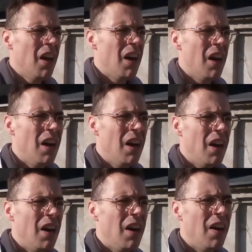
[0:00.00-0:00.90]

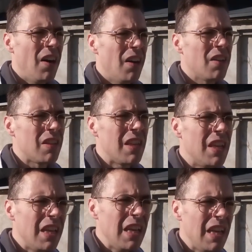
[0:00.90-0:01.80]
uh,
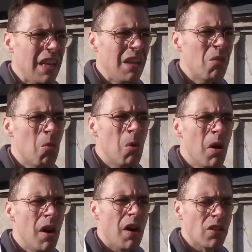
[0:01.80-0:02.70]
he
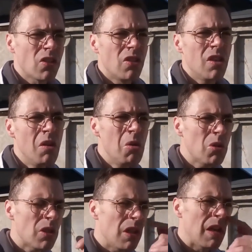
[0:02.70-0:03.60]
was
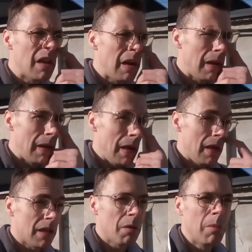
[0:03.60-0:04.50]
using
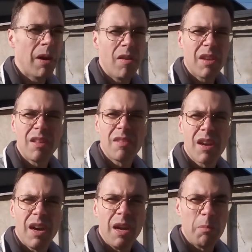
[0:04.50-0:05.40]
like American
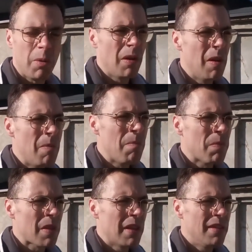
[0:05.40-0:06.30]
type
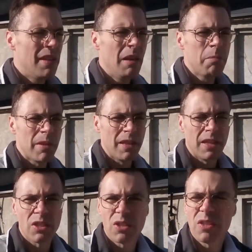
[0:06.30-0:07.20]
tape
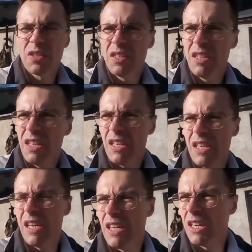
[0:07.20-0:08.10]
test
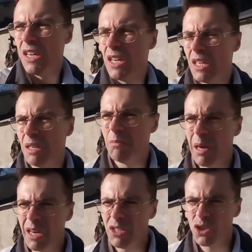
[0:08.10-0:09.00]
uh,
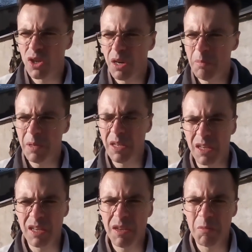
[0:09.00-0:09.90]
mind
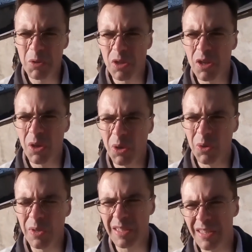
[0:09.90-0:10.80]
sharpening he would
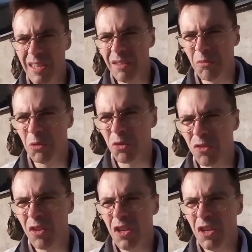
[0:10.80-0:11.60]
go and he would